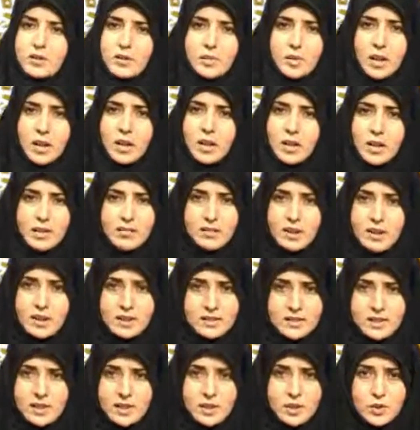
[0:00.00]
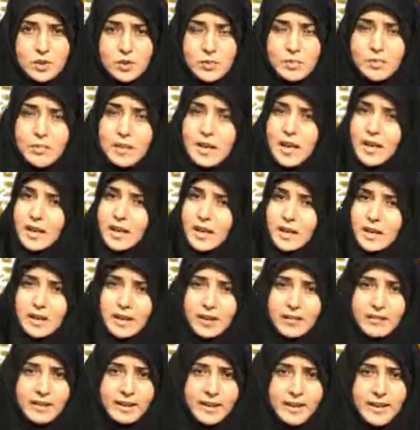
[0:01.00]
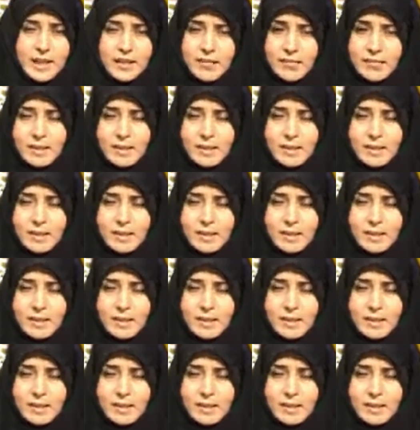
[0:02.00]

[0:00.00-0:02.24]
so Allah will listen to me and Allah will give